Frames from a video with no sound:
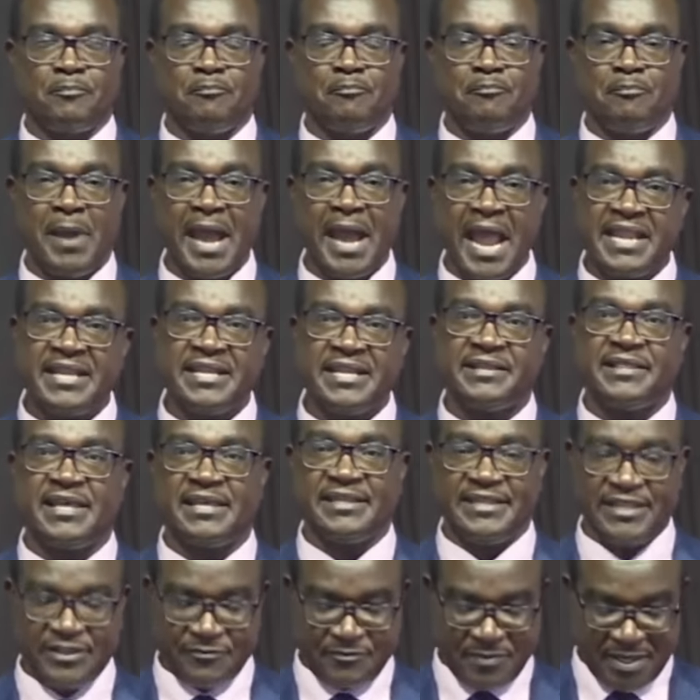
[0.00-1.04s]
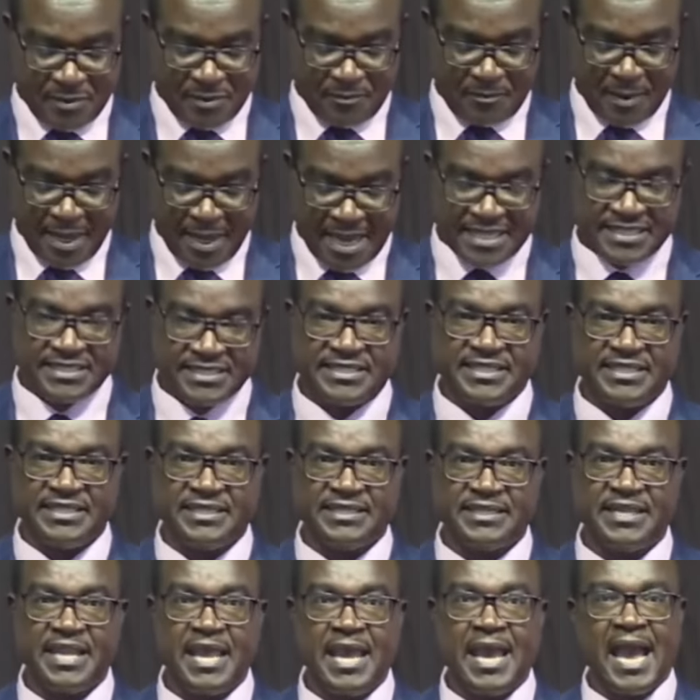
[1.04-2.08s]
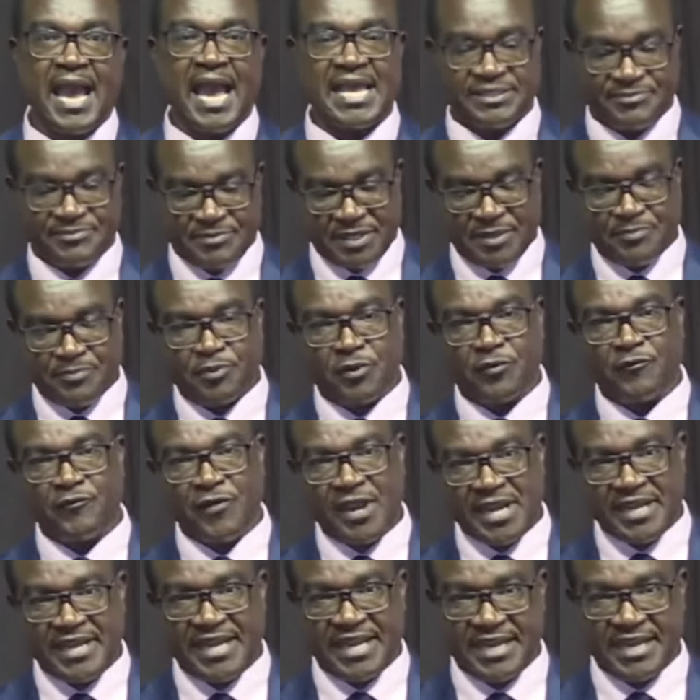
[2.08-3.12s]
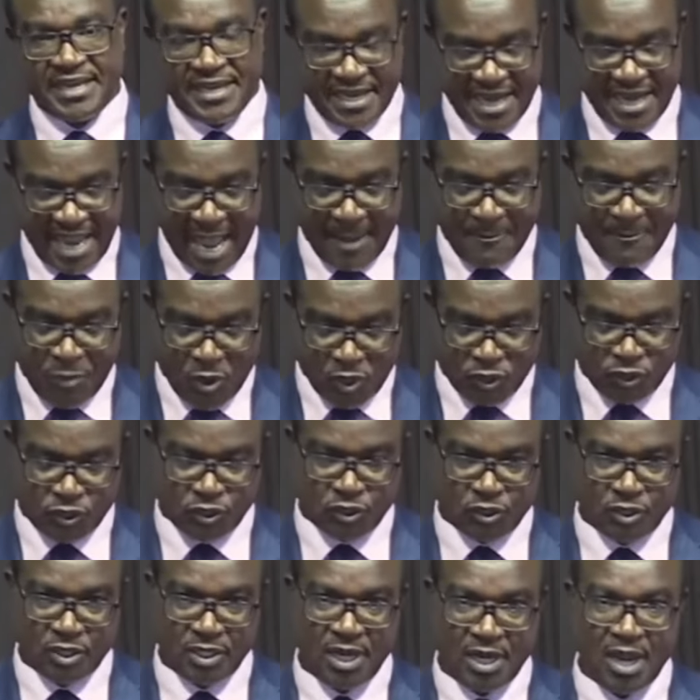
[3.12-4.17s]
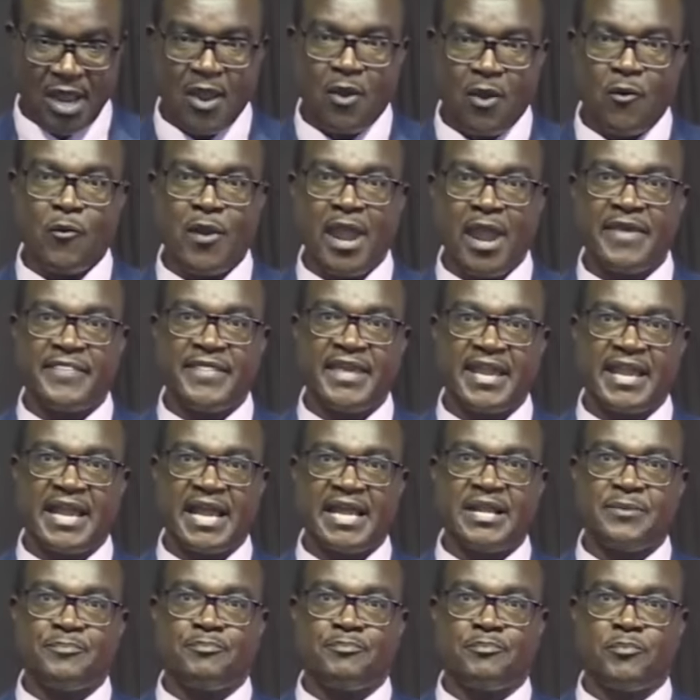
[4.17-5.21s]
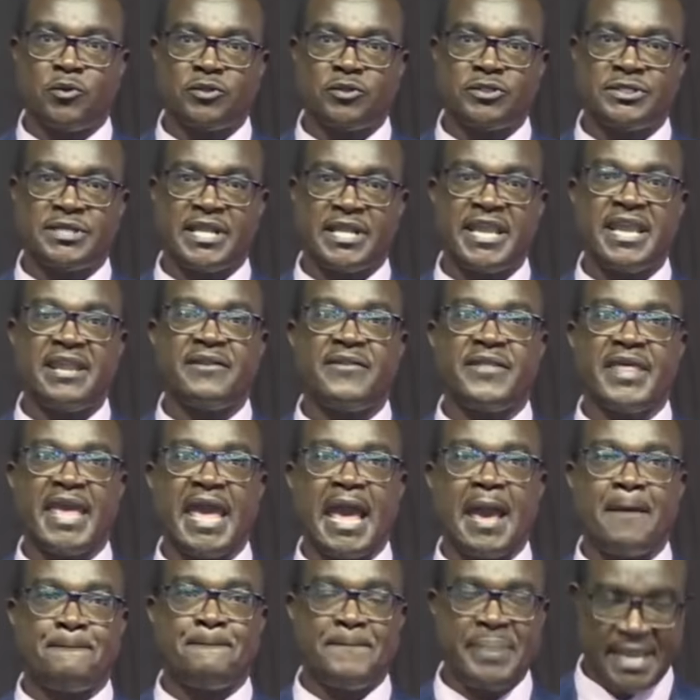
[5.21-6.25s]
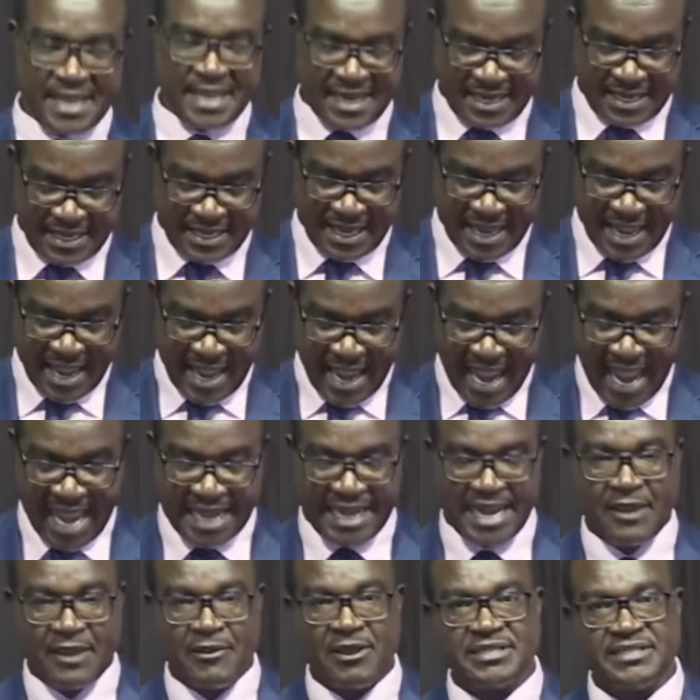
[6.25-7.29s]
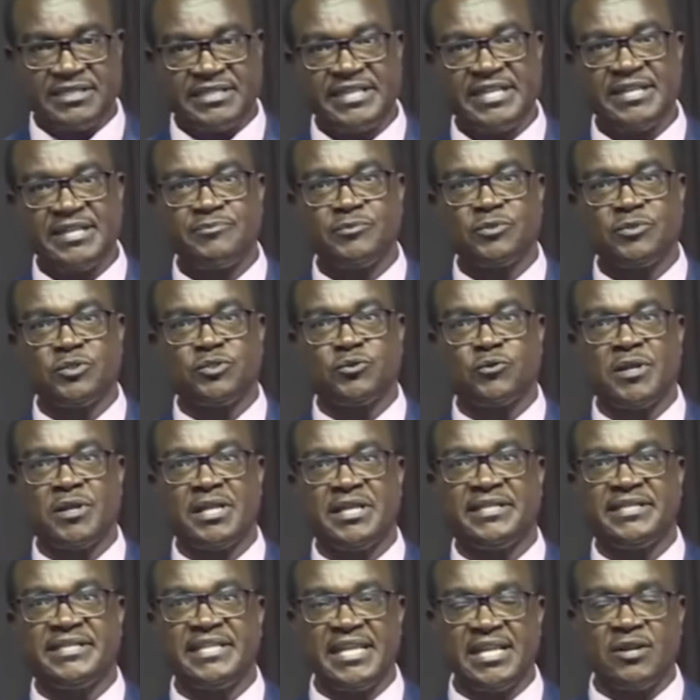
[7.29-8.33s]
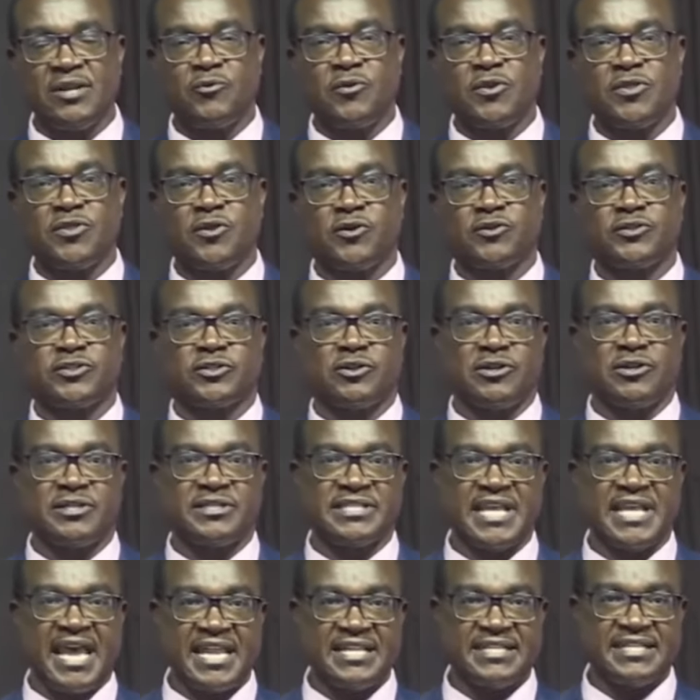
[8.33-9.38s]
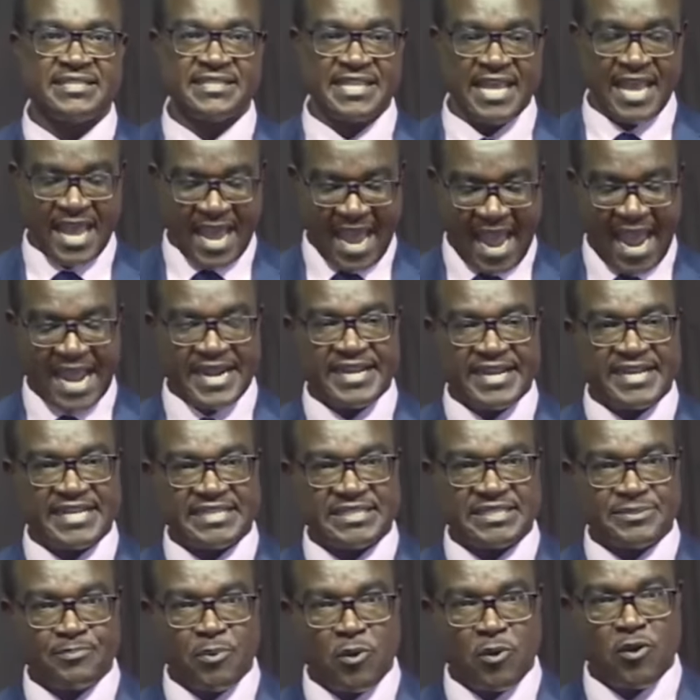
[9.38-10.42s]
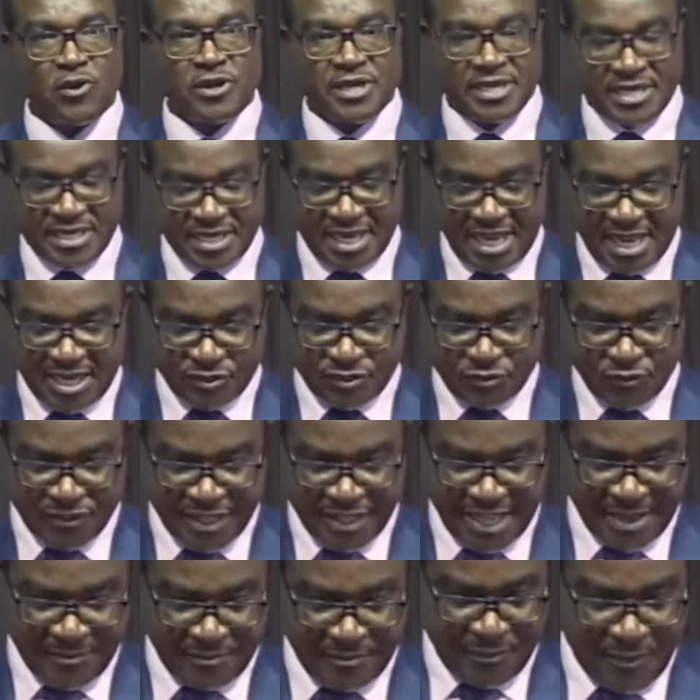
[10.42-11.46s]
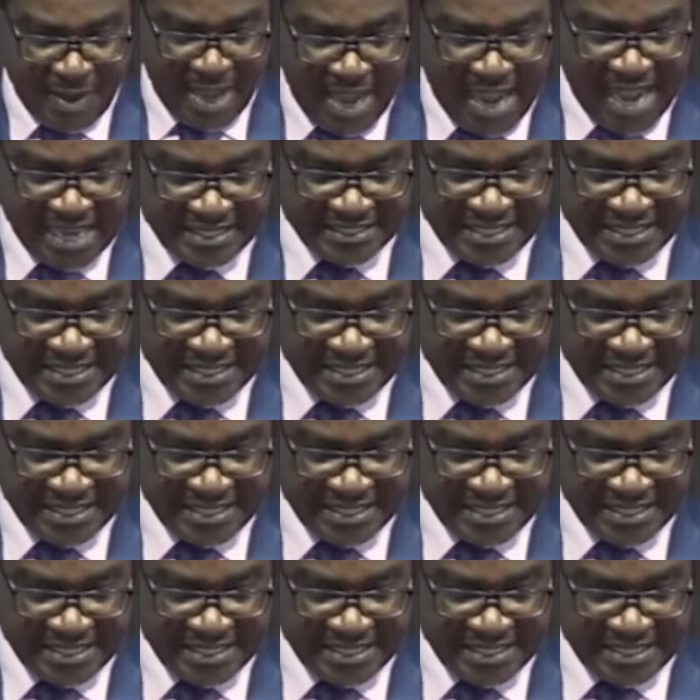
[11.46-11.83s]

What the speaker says: band that they've been placed in has been provided a portal where they can put in their appeal, and our teams will deal with those concerns and respond to them as